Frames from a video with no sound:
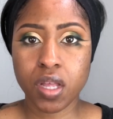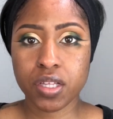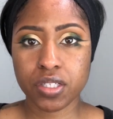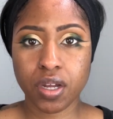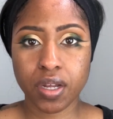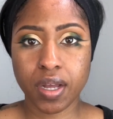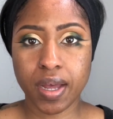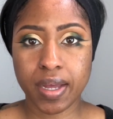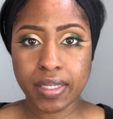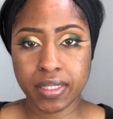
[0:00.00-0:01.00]
Sorry
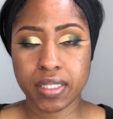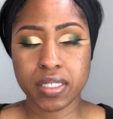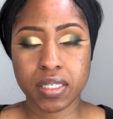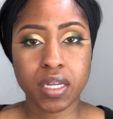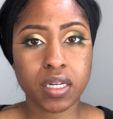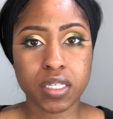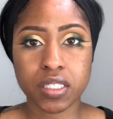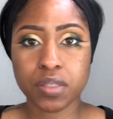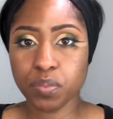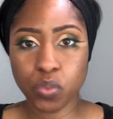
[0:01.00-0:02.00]
guys, the sun
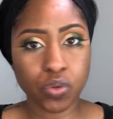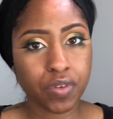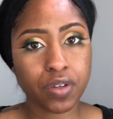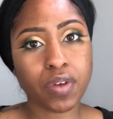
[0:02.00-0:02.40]
is moving